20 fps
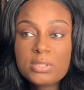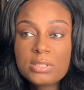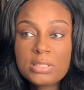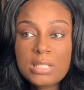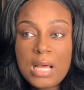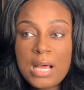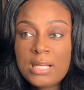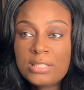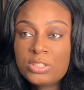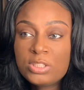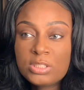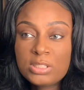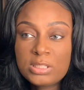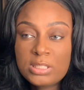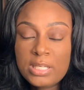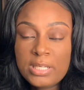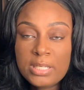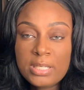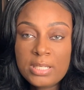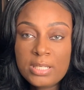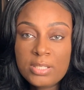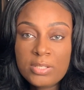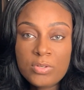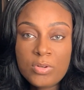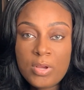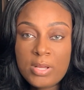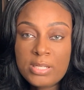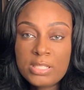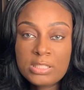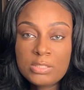I just said,
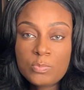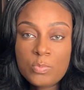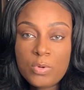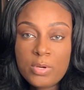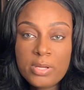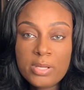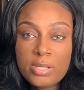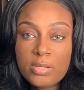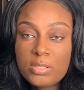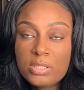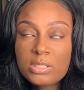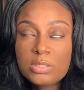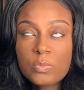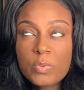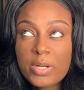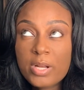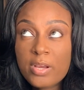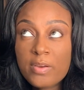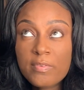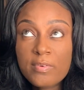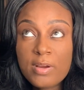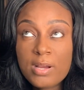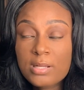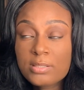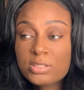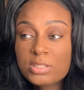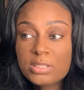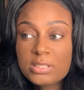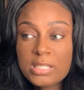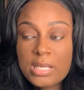at this point, it's whatever. I'll
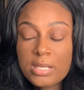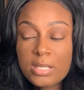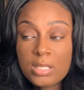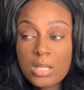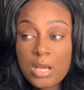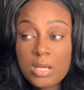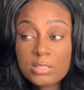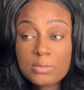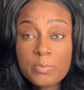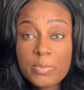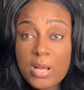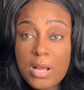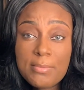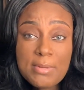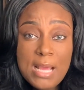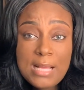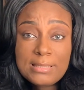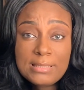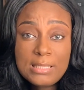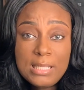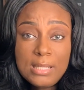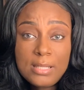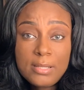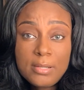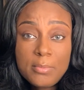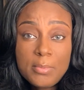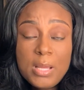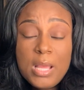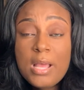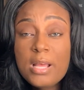just take a loss, but I'm not selling them.